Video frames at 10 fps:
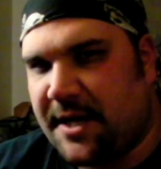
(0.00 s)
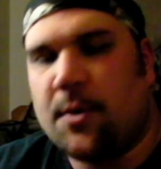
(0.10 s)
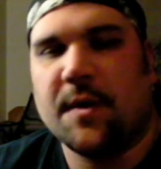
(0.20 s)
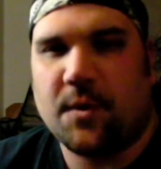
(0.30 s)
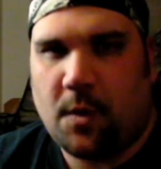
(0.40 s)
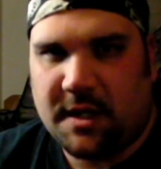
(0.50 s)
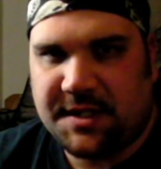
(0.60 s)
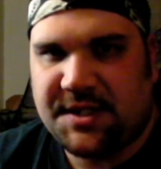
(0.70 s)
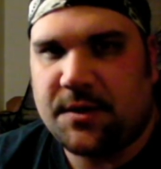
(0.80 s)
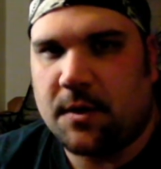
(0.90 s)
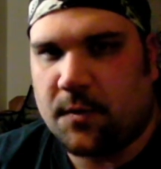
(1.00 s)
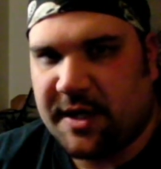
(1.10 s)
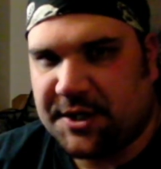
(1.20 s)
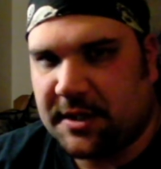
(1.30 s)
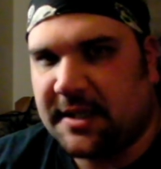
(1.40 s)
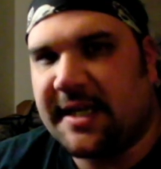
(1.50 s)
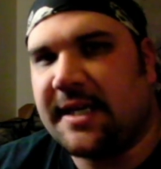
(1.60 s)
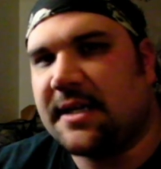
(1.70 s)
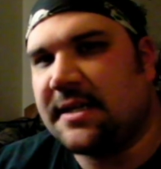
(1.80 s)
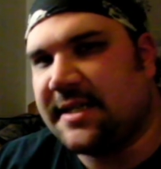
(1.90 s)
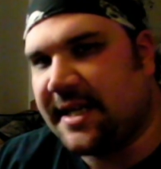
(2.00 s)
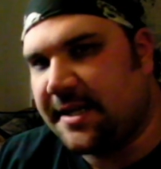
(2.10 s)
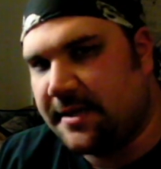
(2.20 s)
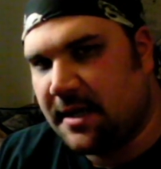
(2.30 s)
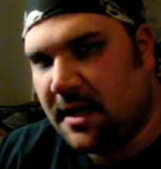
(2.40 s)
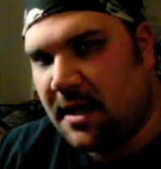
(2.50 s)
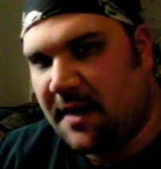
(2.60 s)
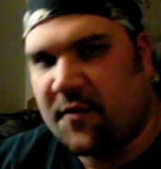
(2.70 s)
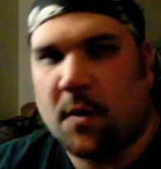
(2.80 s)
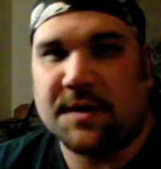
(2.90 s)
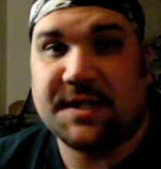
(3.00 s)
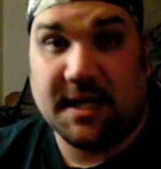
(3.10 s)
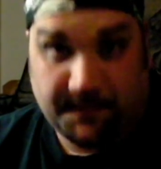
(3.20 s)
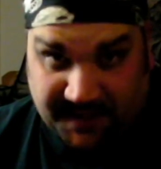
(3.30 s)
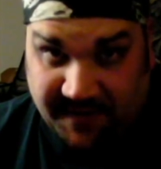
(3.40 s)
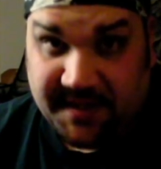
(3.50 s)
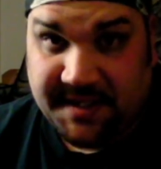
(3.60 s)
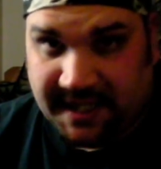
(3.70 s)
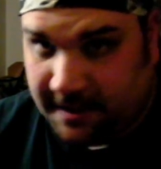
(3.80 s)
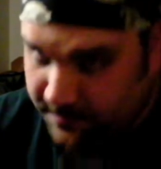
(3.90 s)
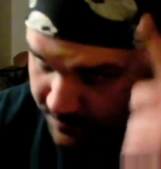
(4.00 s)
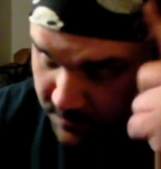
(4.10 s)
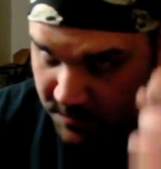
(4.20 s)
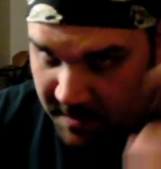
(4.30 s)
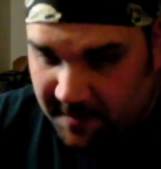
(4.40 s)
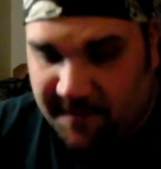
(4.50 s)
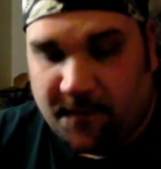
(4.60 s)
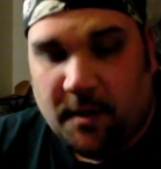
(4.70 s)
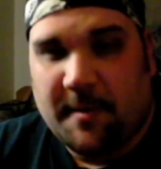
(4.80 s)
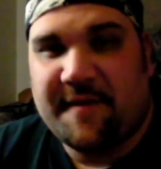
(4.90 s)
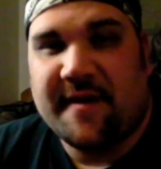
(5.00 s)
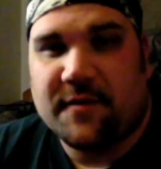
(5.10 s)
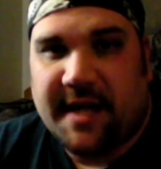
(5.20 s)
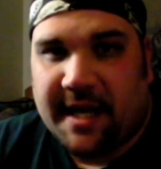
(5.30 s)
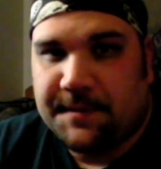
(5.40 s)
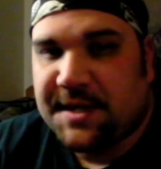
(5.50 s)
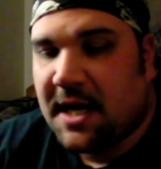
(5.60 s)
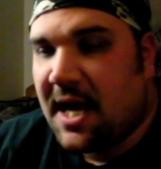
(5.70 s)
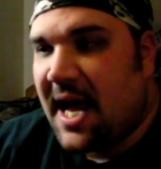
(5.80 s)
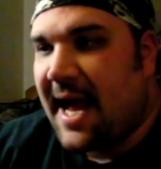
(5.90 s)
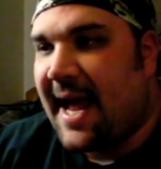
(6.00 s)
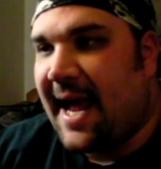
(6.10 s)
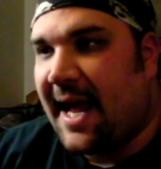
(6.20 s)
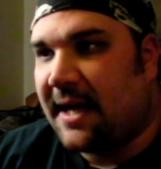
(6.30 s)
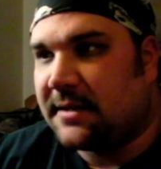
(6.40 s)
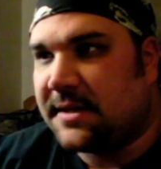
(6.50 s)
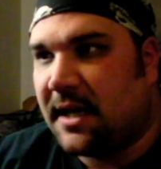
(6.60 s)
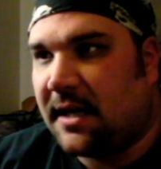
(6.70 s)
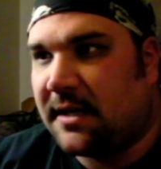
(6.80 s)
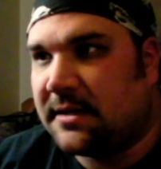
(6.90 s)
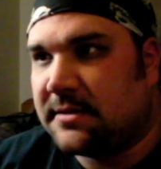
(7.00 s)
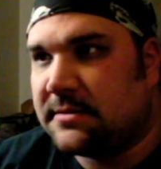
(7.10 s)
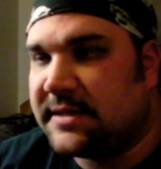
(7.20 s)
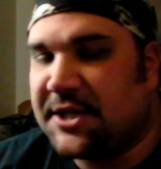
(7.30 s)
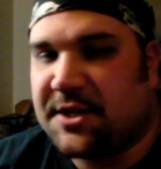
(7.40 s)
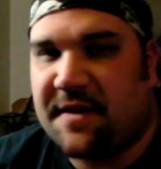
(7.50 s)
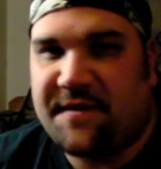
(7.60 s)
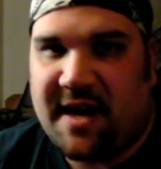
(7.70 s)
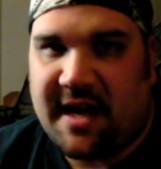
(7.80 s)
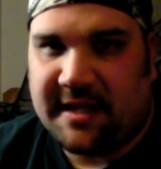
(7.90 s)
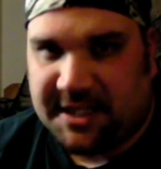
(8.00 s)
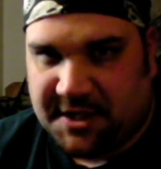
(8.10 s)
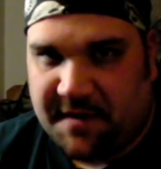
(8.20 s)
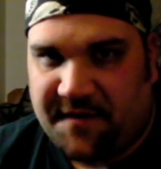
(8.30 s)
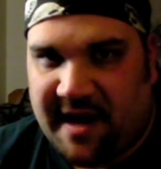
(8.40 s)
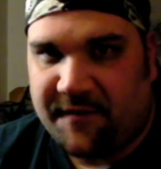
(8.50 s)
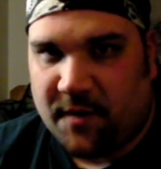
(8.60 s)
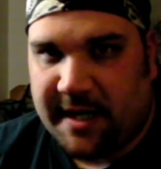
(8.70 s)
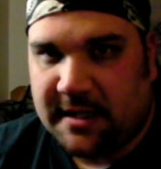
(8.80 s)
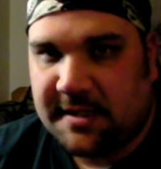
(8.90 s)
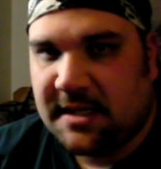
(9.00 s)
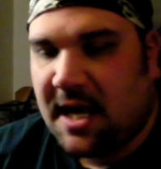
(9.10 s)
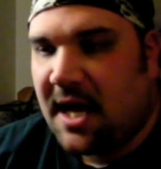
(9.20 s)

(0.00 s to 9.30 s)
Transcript: who are the ones who originally did, of course, 7th Sea, one of my favorite games, and Legend of the Five Rings.